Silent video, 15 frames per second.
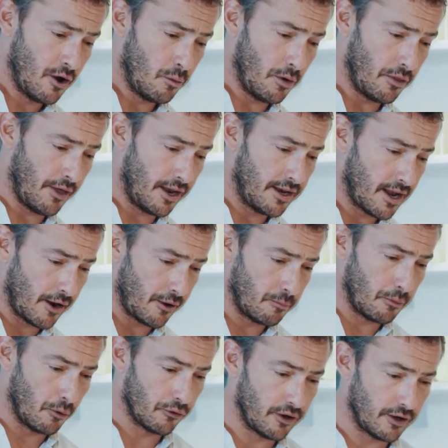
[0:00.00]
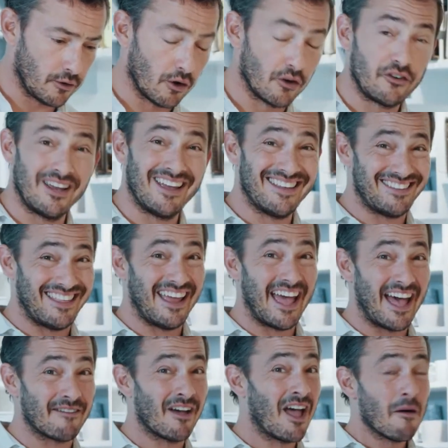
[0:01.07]
with their nanobond technology, is they
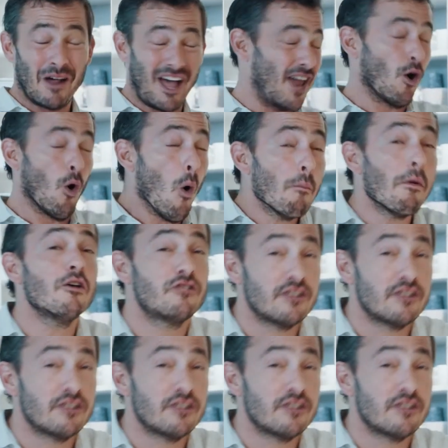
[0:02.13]
have an almost